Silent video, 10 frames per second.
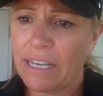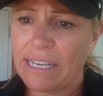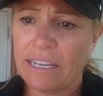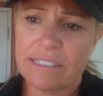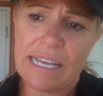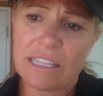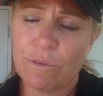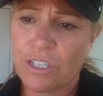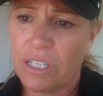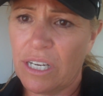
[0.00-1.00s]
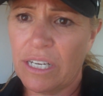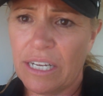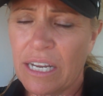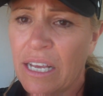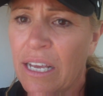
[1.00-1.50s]
laying down exactly where she needed
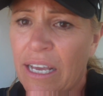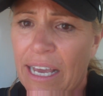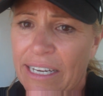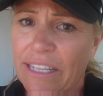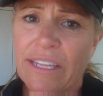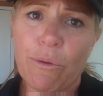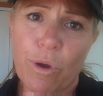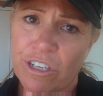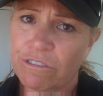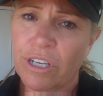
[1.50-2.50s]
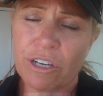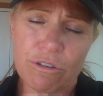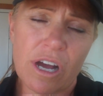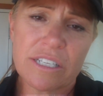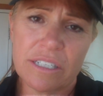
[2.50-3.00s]
it and getting that one run
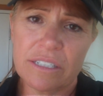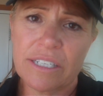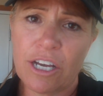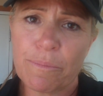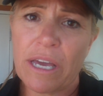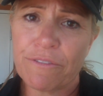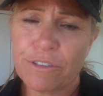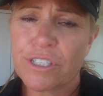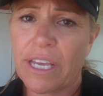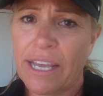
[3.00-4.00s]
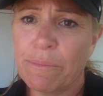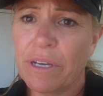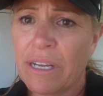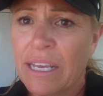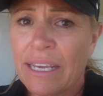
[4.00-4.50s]
across to help that first game.
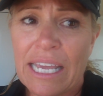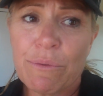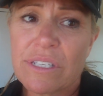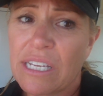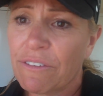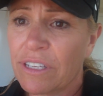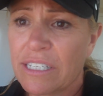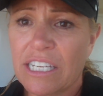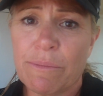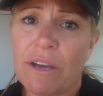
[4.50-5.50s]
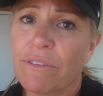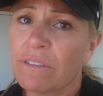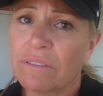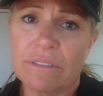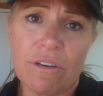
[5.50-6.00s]
But it was definitely a team
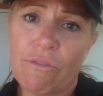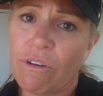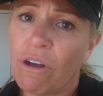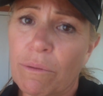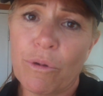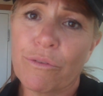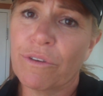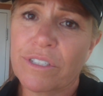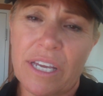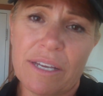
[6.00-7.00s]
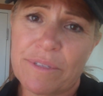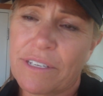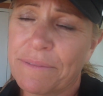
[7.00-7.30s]
effort overall in both those games.